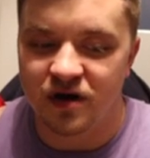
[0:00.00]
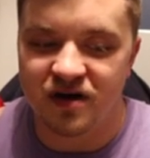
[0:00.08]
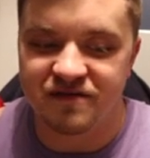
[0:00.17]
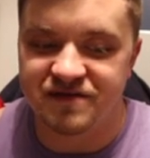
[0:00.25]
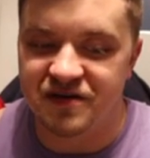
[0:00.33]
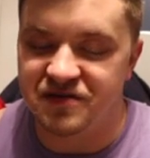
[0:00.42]

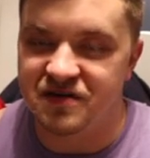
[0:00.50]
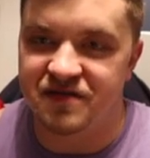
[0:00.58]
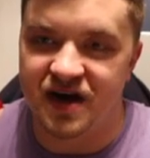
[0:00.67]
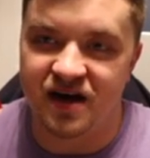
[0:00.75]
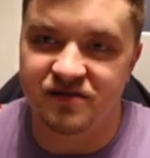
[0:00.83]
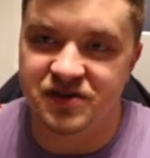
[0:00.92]

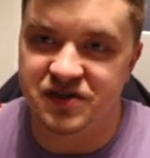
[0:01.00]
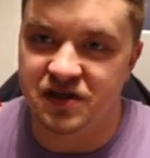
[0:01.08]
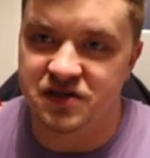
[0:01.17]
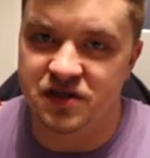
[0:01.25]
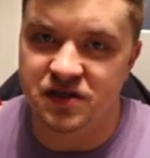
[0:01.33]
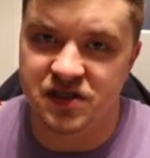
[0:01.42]
55,
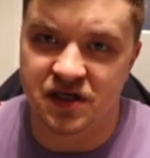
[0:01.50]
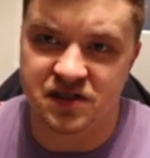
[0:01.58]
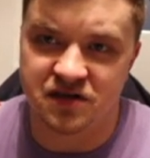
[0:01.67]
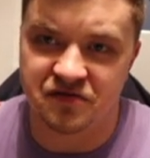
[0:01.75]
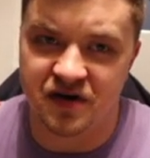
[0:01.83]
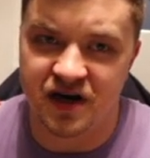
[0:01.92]
60,
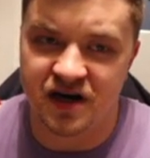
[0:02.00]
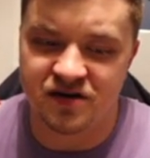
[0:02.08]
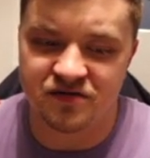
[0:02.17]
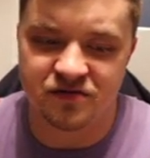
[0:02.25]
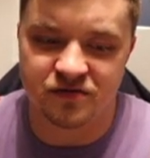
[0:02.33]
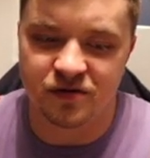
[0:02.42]

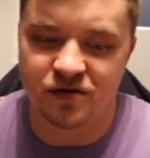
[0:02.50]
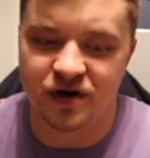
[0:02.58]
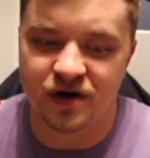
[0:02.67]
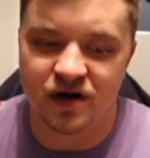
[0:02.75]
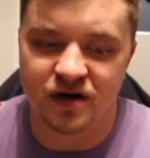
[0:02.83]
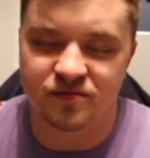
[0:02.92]
65,
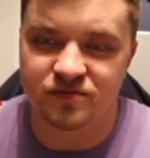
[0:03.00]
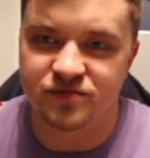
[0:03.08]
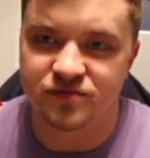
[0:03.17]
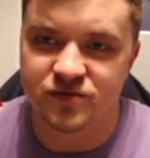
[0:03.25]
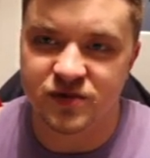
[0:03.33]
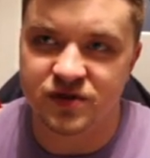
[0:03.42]
or
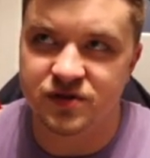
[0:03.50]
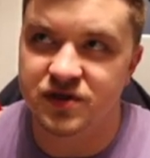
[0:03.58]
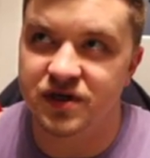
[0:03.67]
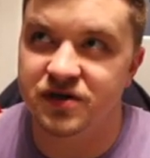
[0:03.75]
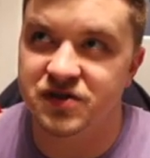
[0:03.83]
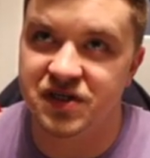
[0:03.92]
see
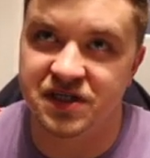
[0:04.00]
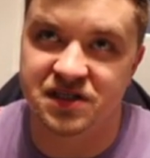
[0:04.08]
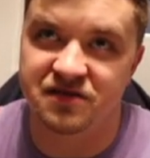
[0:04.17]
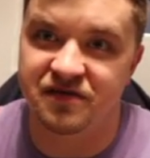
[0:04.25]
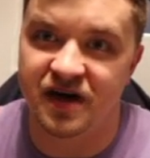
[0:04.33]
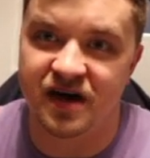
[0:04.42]
here,
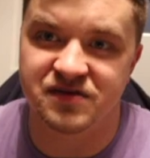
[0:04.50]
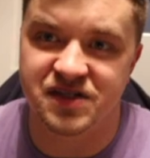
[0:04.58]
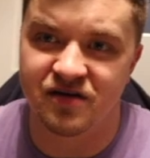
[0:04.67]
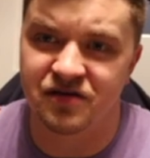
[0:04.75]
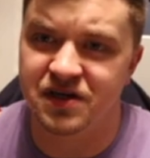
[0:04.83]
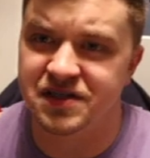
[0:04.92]
65,
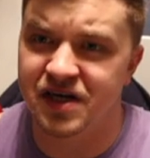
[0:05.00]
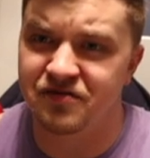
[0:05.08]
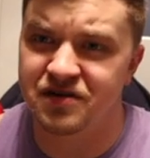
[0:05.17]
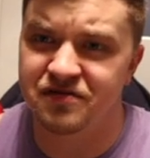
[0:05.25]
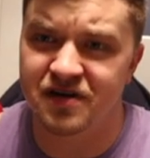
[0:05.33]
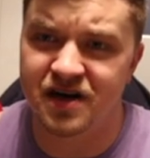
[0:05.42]
70,
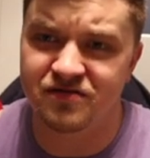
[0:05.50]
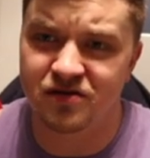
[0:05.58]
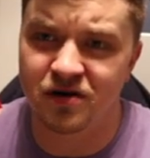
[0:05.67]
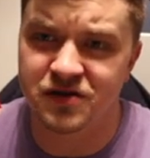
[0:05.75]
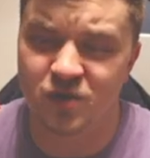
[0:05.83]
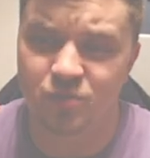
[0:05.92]
75 are
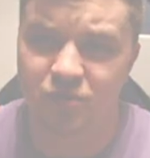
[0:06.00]
also